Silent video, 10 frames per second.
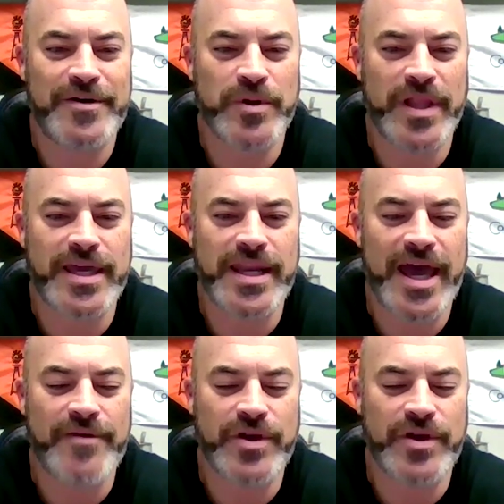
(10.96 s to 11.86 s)
we're lucky to
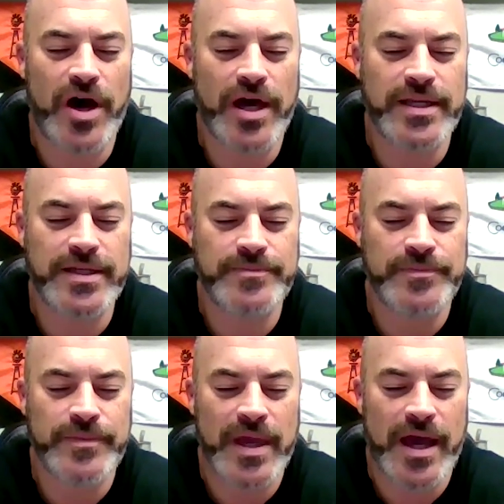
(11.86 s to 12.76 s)
have you on. And
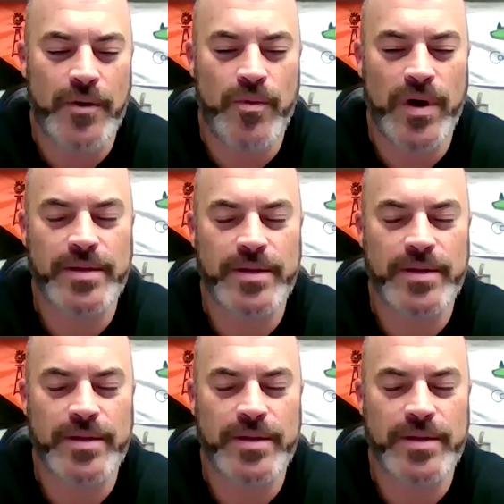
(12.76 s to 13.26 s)
what